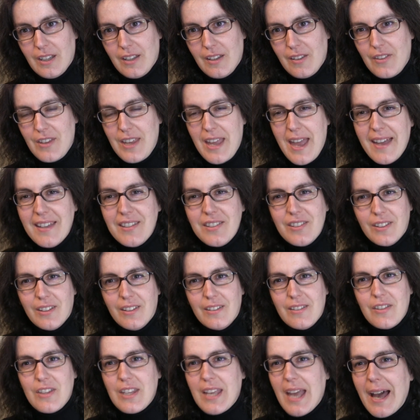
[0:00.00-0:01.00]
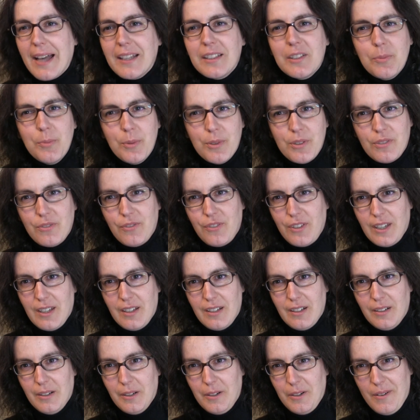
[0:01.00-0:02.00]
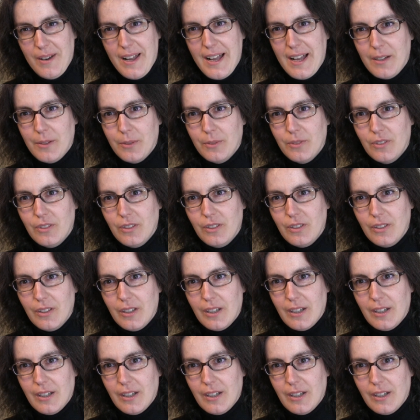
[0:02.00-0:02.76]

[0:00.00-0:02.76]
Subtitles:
the essence, the atmosphere around